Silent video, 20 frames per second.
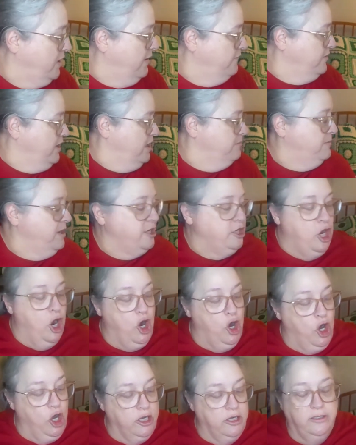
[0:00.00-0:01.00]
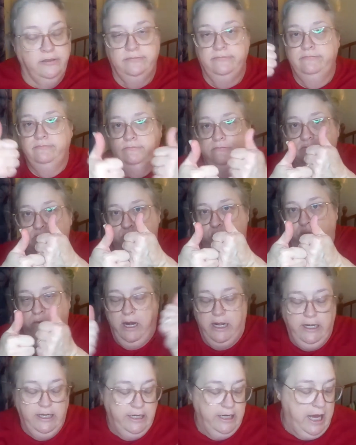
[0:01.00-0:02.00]
I've got my yarn. We're
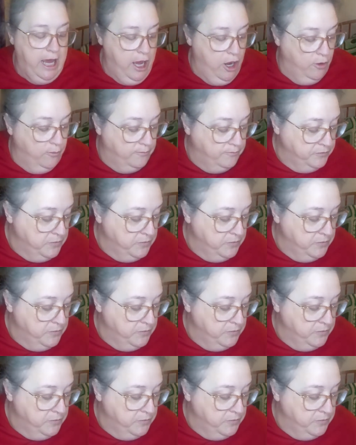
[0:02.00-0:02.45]
ready to go.